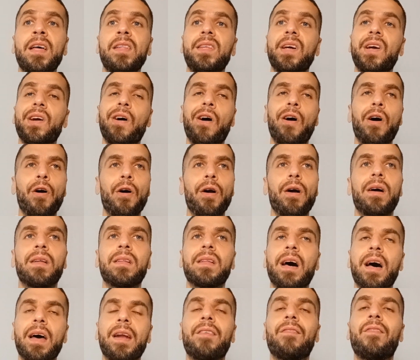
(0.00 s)
There are a
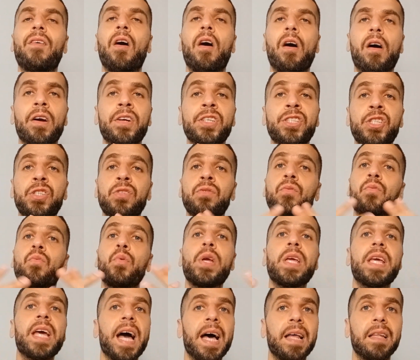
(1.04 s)
lot of harsh
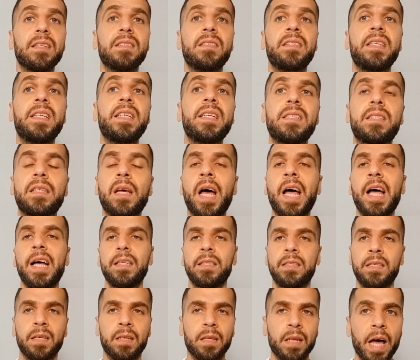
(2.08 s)
realities
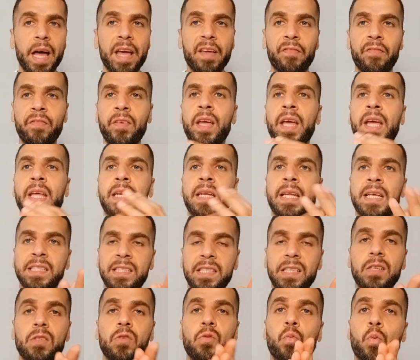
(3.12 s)
to life, and
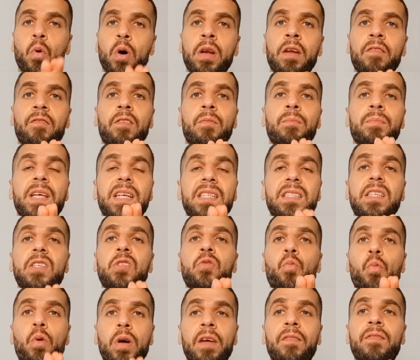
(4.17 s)
this is one of them. This
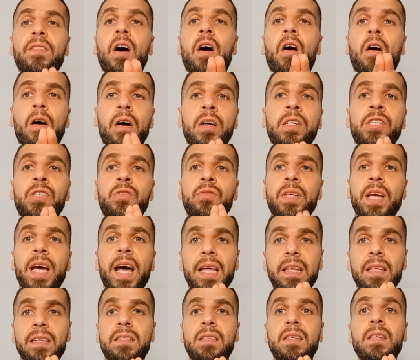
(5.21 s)
is one of the harsh
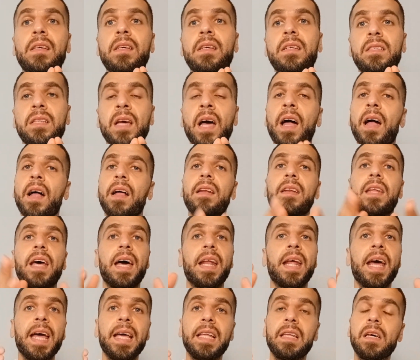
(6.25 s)
realities
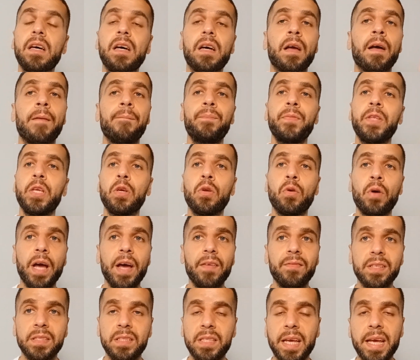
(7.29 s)
that, hey, look, you don't
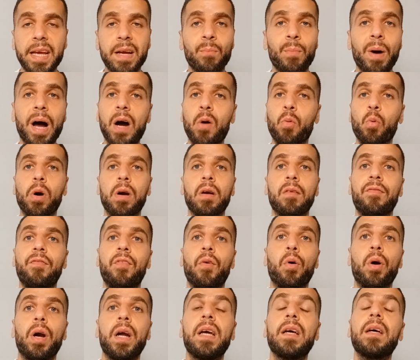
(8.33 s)
have to take my word
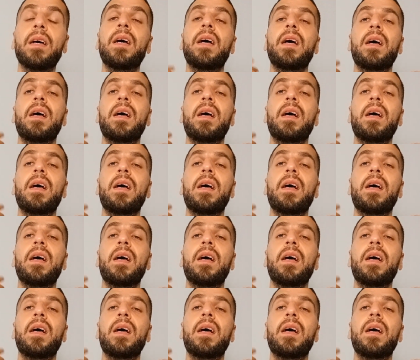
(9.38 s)
for it.